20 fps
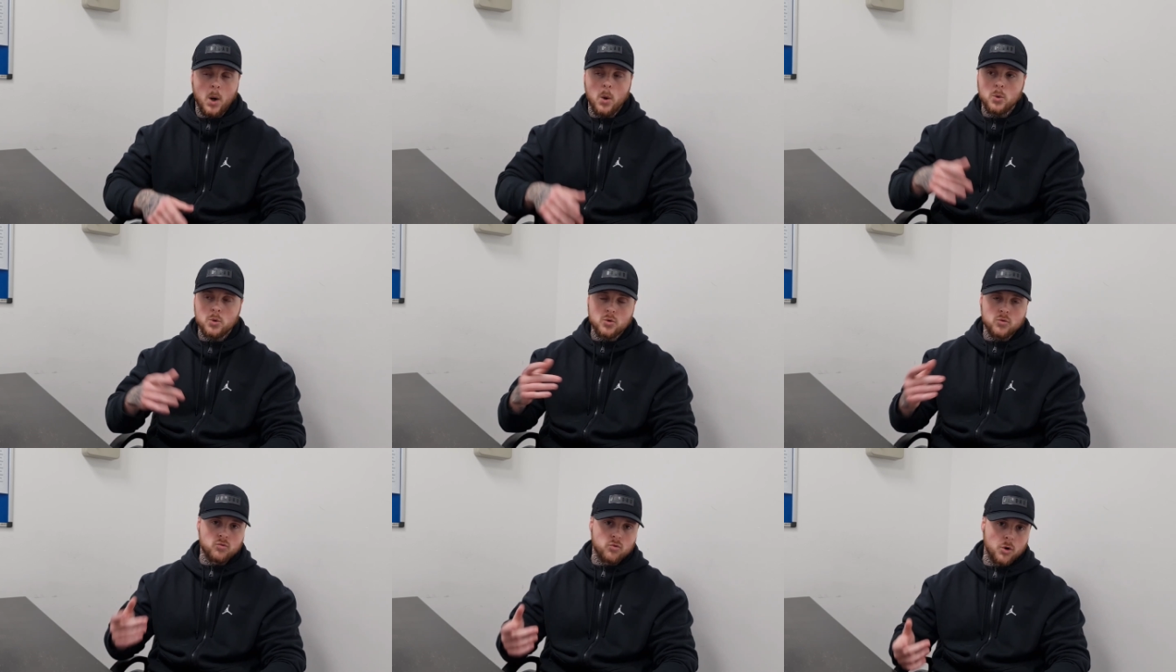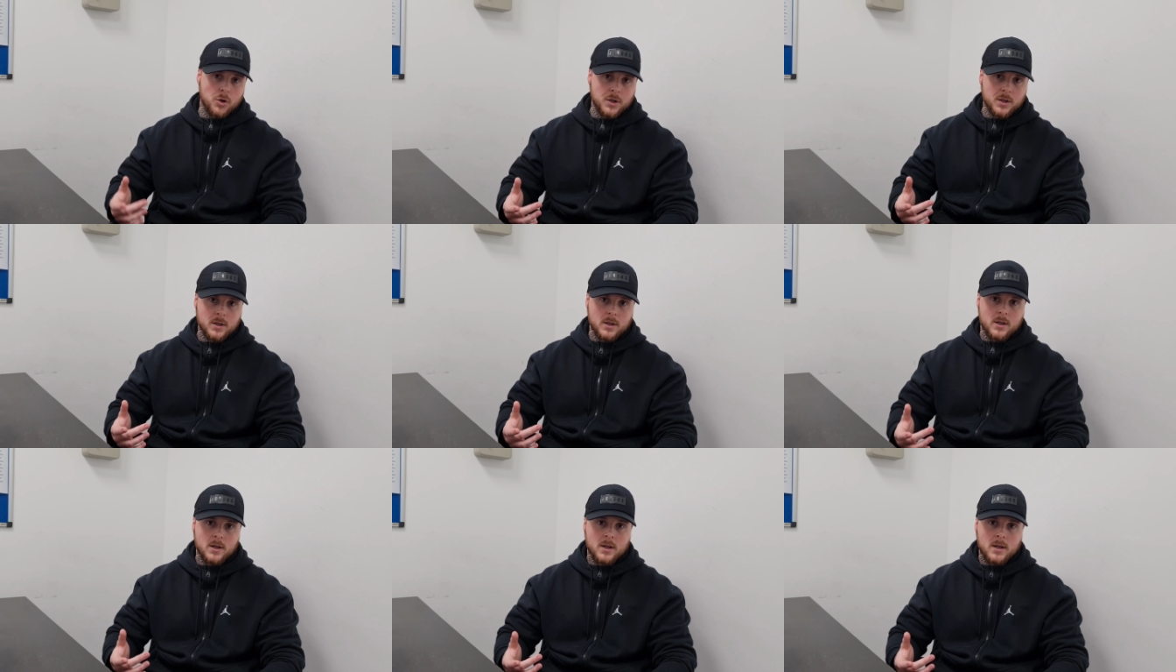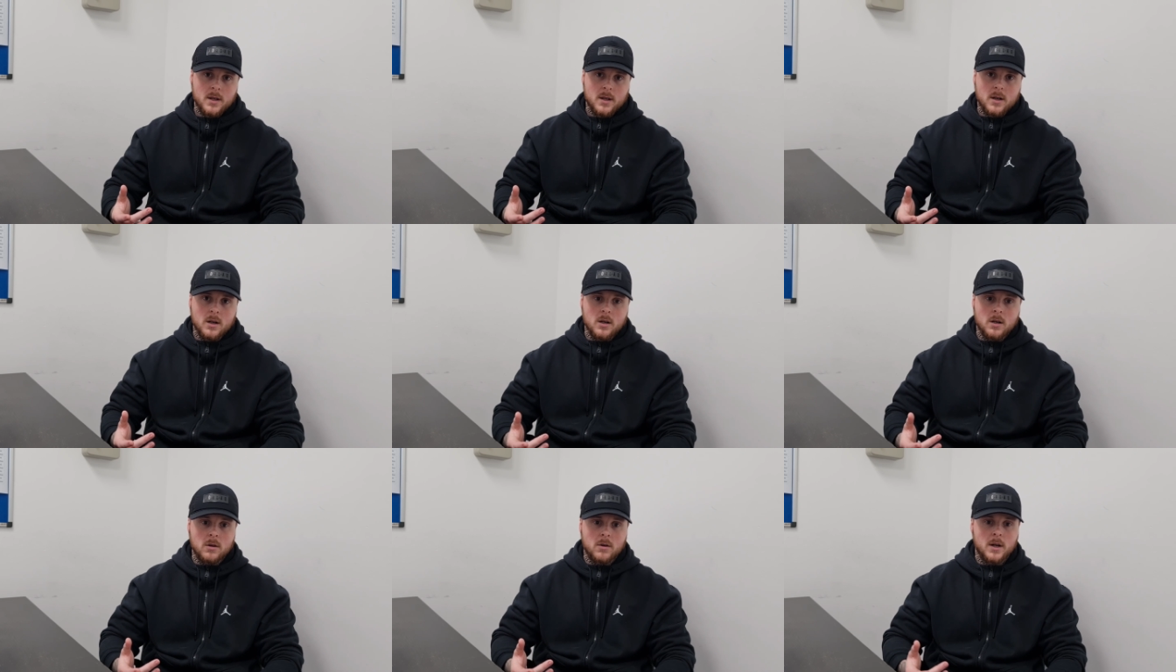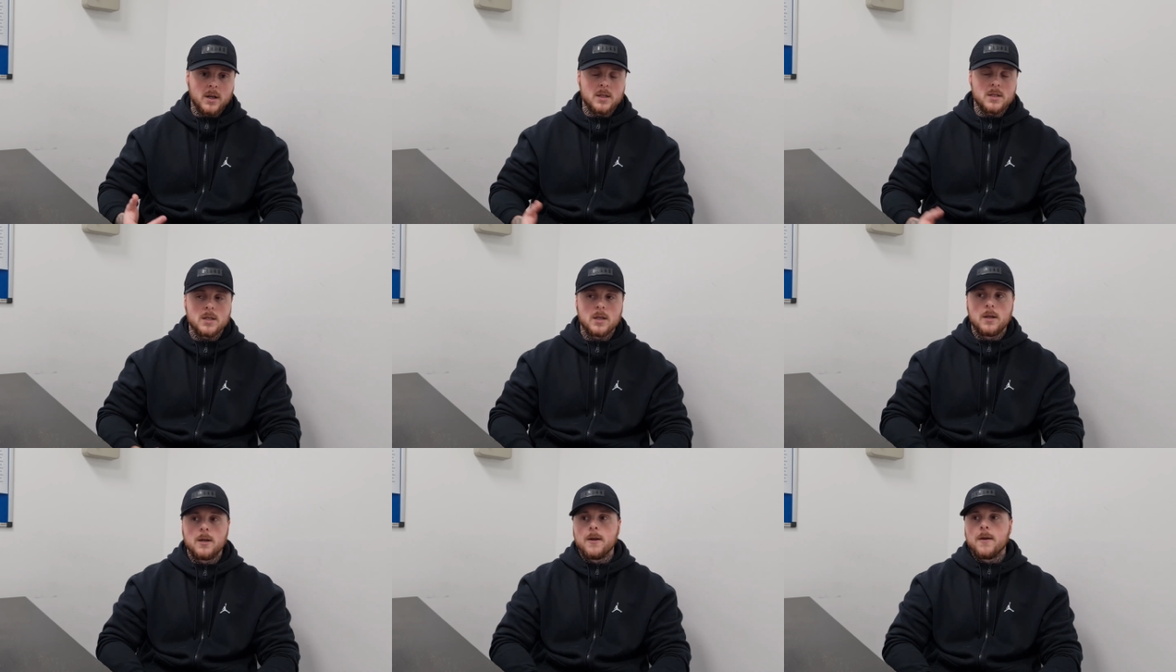post run, all
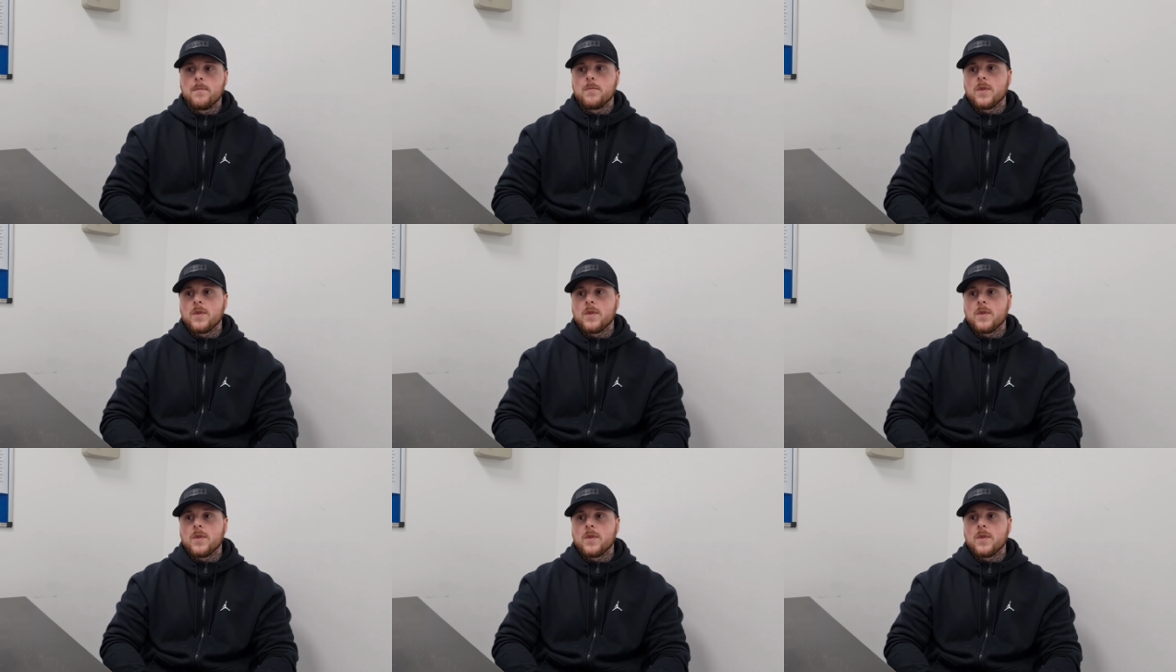right?